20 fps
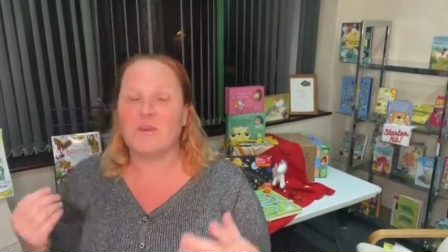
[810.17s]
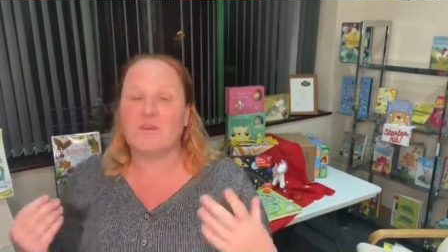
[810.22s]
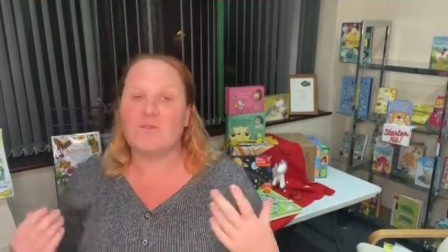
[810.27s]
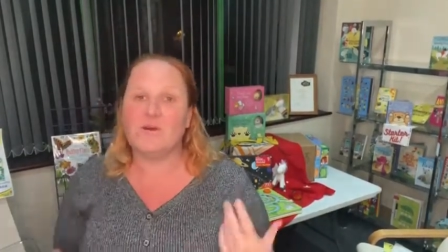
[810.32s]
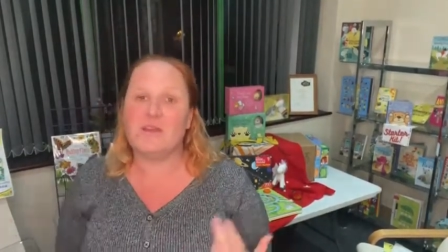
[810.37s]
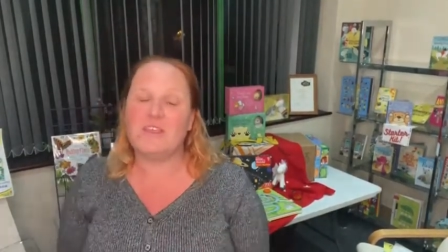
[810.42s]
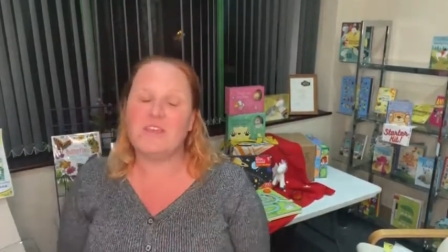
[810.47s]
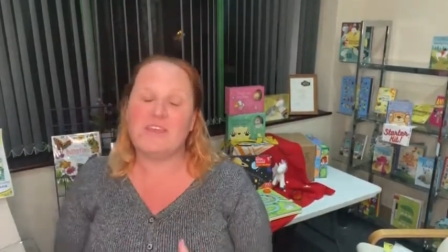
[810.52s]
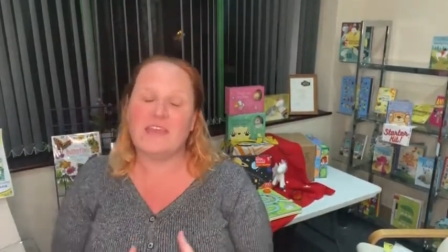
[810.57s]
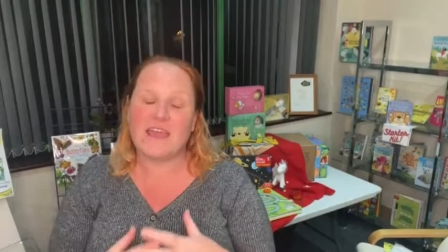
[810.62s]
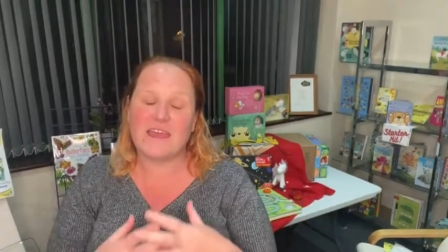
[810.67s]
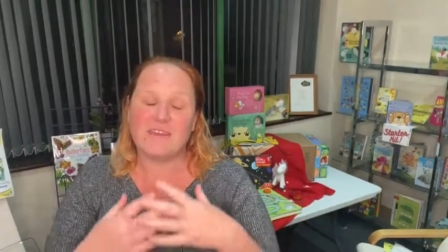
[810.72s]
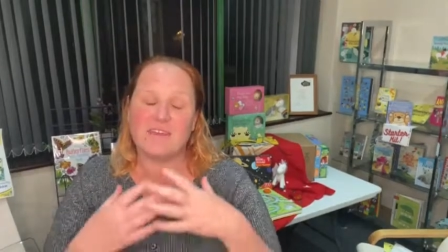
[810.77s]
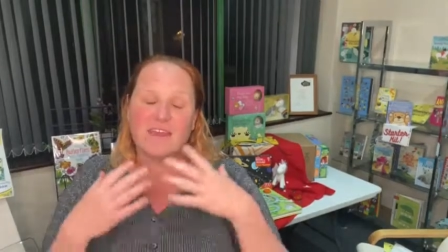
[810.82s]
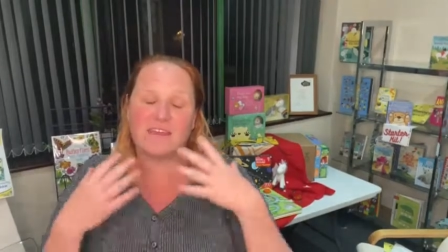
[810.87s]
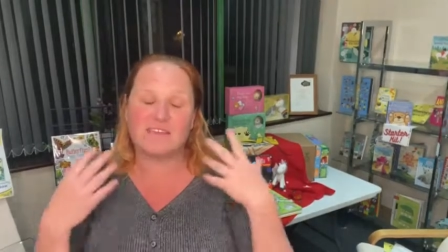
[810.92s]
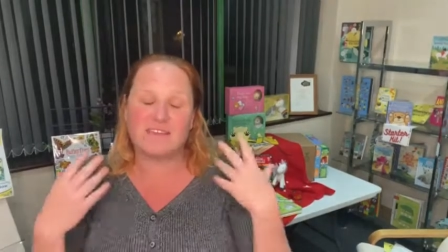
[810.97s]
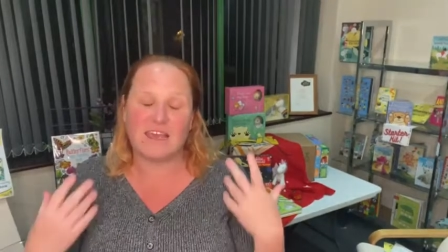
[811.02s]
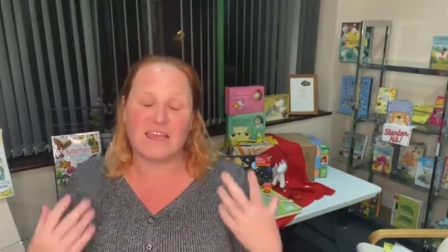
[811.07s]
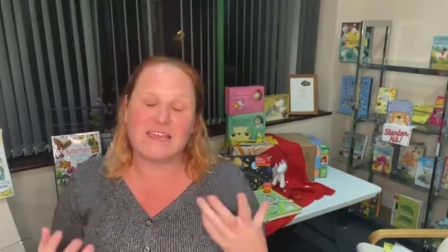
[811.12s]
When you get
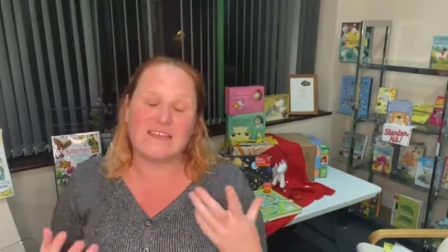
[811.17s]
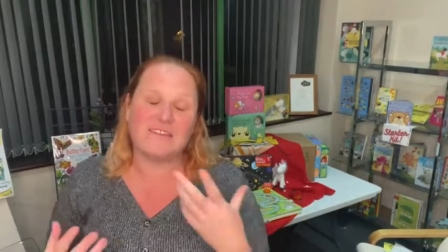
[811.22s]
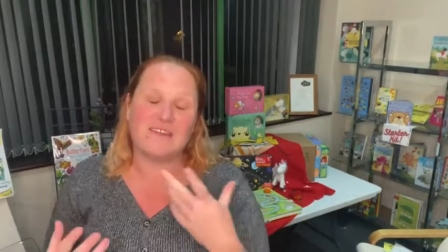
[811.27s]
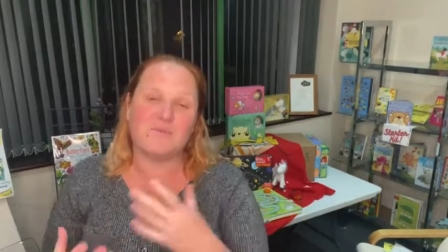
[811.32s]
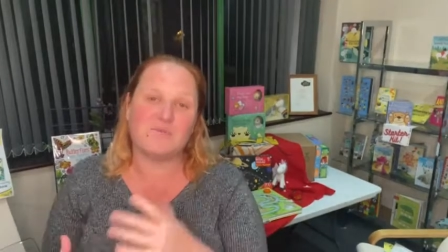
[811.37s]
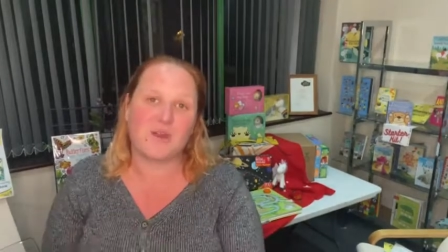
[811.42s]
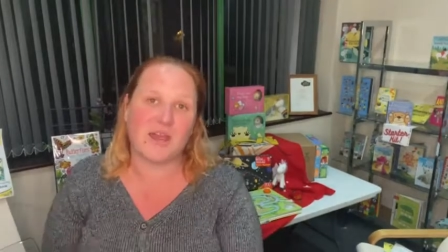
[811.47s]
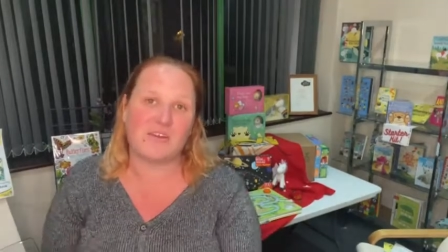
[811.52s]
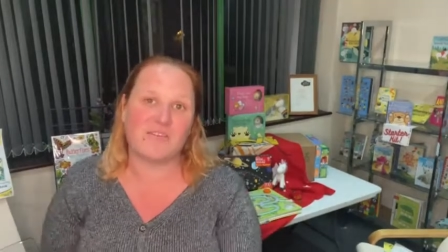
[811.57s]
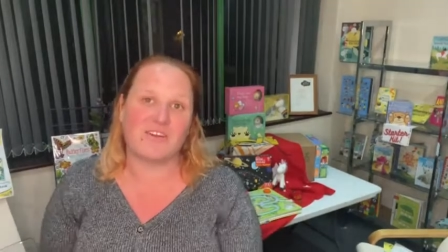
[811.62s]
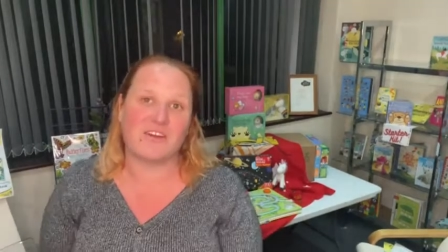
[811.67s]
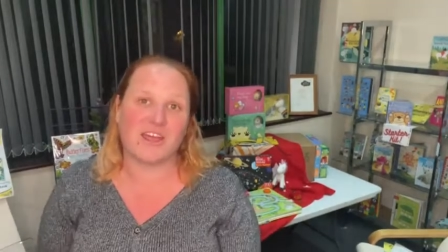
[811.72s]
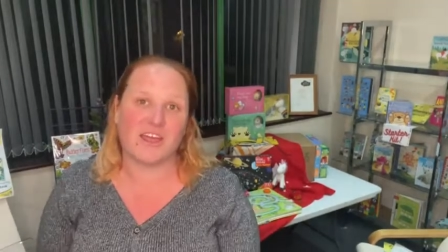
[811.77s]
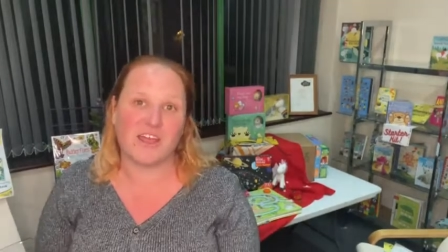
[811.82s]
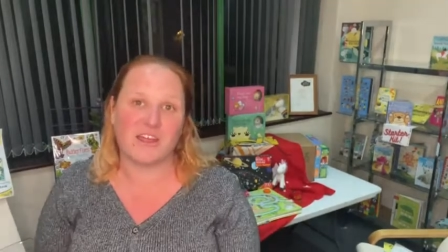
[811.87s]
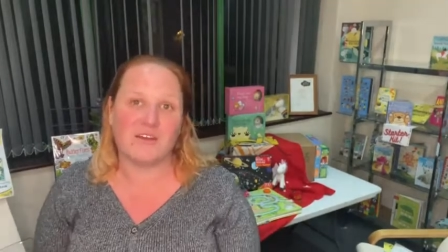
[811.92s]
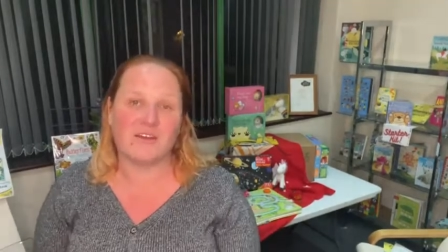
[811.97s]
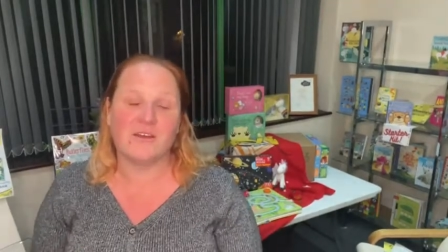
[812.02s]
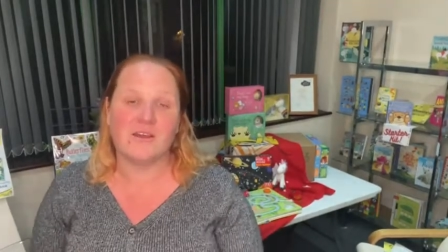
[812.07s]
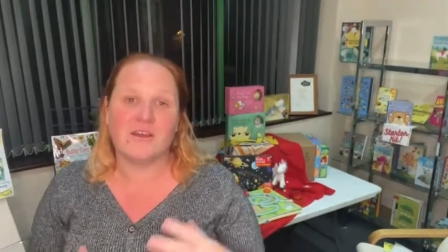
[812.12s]
there, take a deep breath and
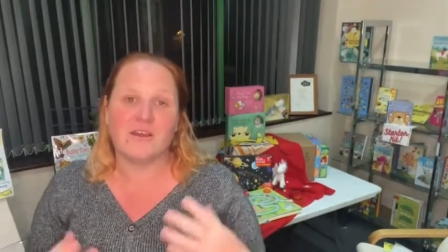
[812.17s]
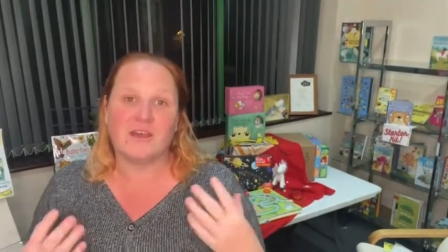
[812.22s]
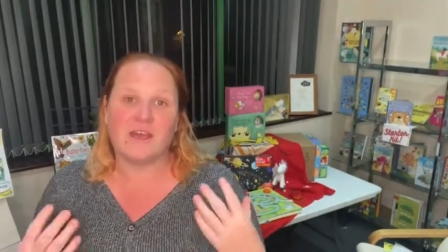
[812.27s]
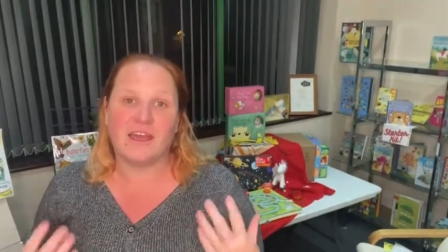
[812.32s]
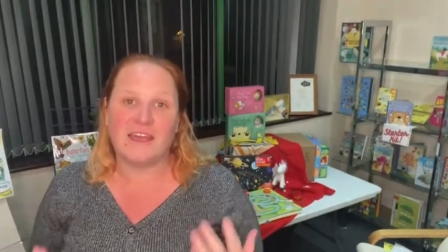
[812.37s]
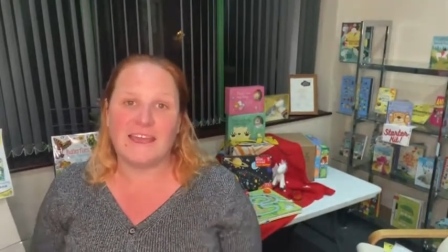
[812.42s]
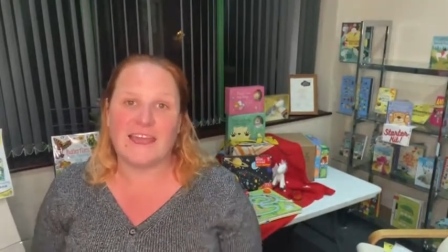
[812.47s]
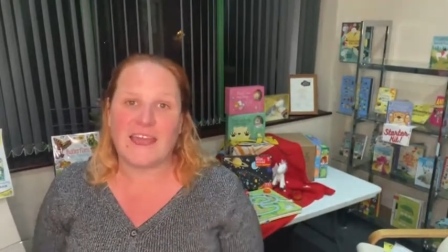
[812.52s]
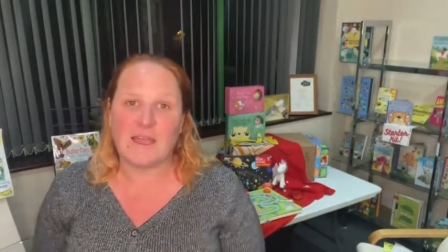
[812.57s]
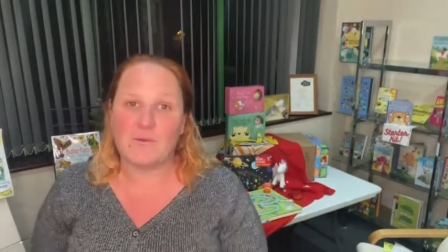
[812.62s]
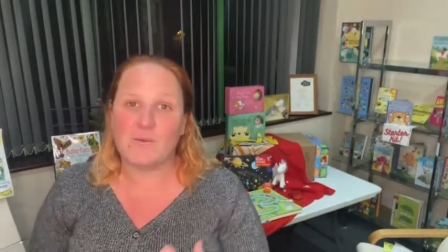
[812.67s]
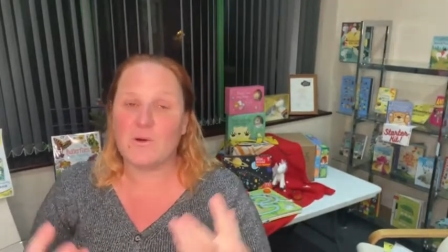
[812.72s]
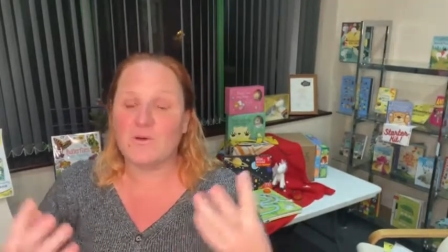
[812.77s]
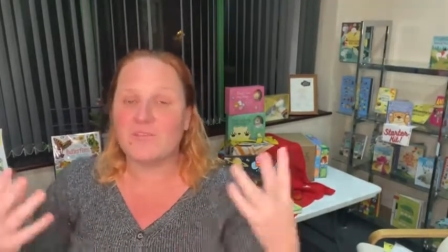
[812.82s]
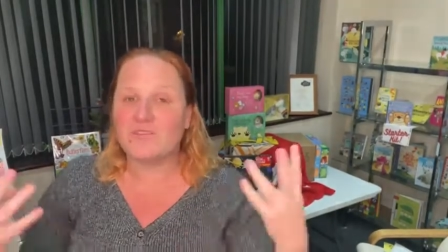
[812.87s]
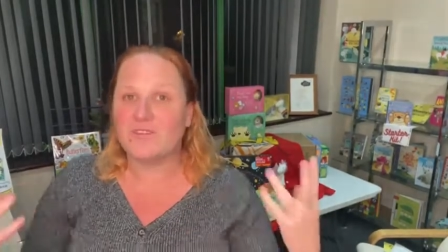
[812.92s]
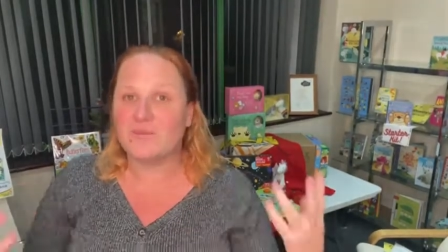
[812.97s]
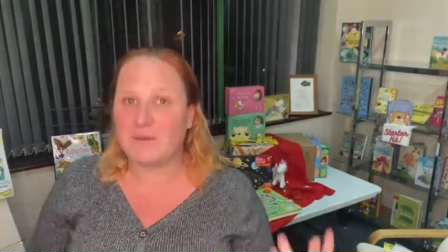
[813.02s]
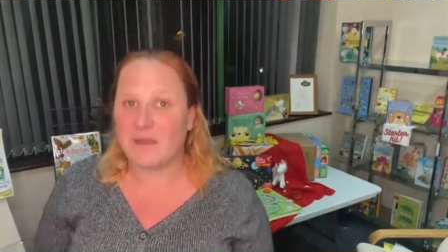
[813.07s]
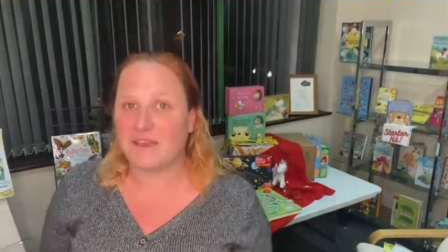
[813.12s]
go, okay,
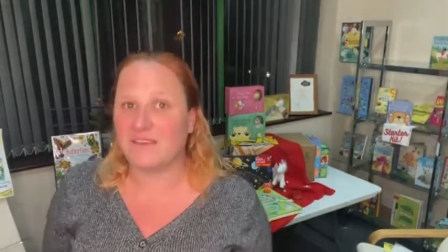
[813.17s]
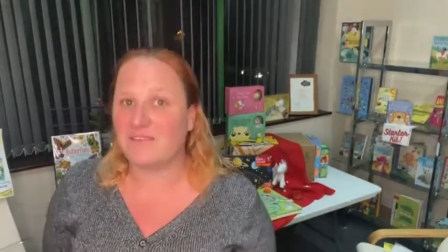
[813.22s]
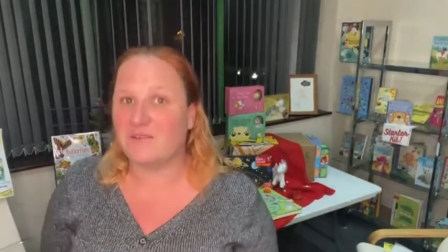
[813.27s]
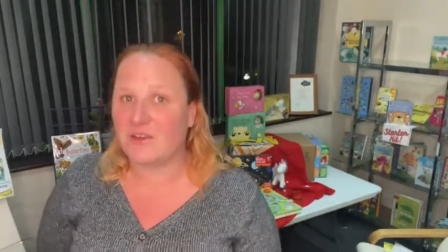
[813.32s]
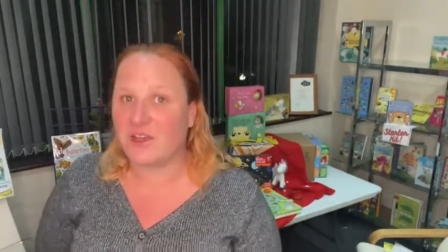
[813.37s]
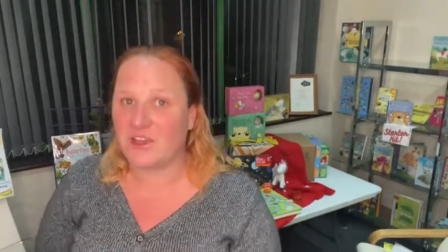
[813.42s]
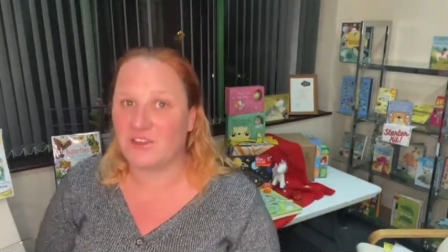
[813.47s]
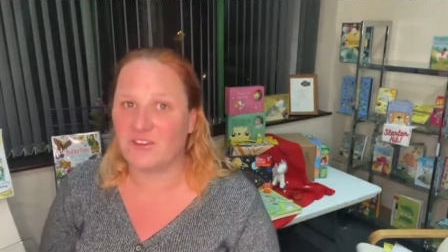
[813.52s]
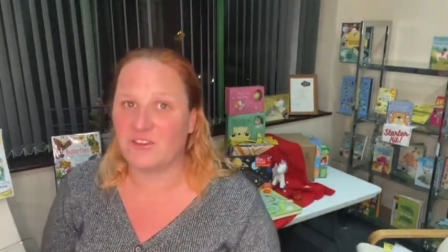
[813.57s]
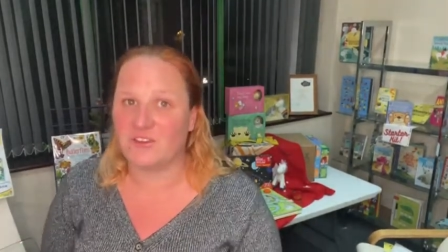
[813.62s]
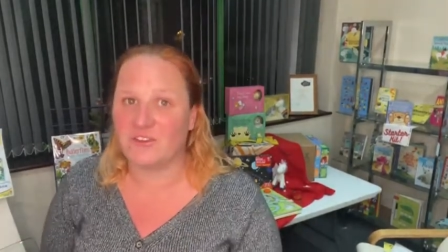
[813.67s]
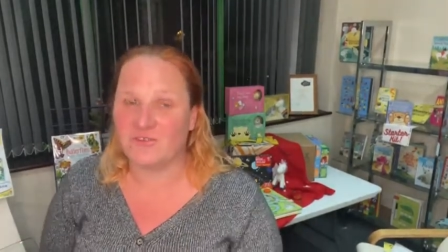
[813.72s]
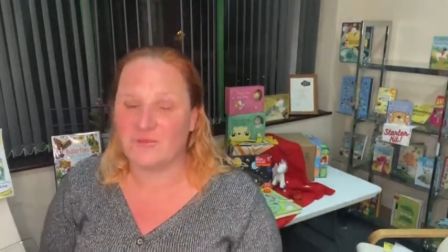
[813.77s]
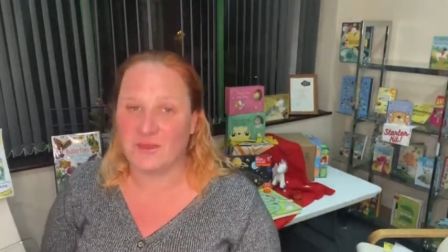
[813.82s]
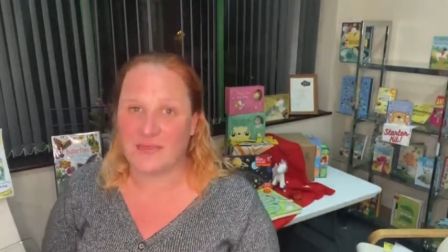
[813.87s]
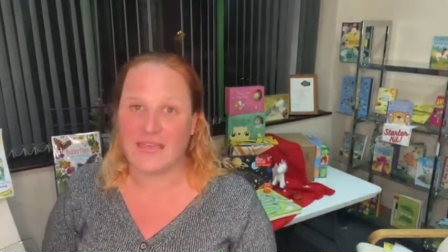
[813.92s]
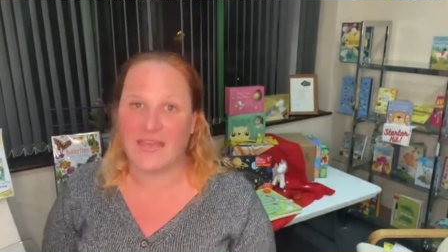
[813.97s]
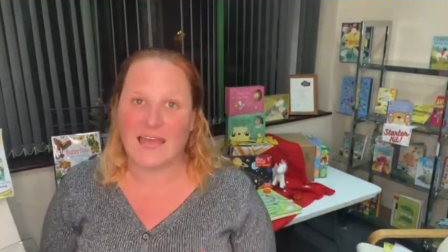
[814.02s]
what's the best version of me?